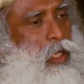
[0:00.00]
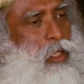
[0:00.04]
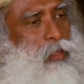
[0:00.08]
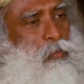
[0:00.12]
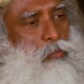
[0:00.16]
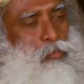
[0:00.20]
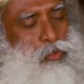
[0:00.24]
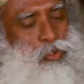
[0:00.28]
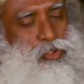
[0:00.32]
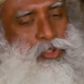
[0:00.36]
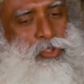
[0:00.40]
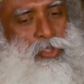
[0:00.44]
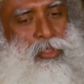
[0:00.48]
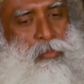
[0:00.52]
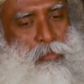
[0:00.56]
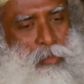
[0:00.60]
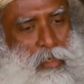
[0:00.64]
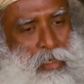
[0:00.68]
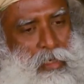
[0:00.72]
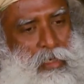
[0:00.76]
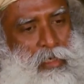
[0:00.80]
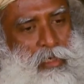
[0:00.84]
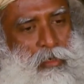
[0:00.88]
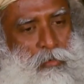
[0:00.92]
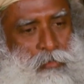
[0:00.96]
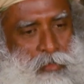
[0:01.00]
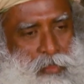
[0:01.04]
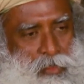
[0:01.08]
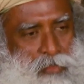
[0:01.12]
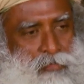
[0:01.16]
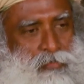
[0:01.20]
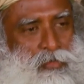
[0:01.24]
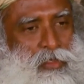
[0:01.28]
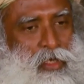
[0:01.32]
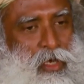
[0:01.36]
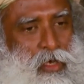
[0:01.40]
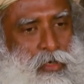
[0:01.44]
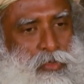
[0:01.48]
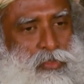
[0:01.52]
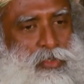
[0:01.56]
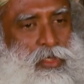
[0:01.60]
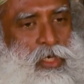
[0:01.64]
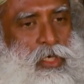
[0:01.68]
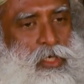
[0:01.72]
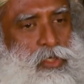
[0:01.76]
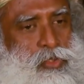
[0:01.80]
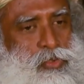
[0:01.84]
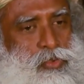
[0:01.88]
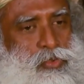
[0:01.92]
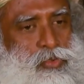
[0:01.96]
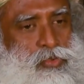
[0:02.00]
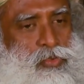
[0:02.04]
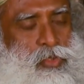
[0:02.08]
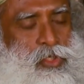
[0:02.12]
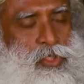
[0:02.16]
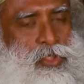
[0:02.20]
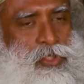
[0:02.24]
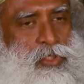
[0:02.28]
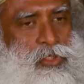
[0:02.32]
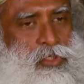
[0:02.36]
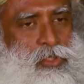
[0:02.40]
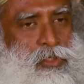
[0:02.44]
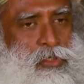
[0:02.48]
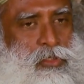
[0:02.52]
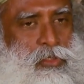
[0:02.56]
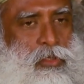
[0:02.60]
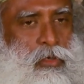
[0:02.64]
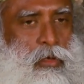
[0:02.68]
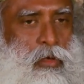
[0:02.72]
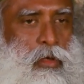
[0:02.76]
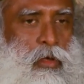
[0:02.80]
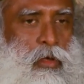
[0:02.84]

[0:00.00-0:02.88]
and push them a little bit with the outside situations,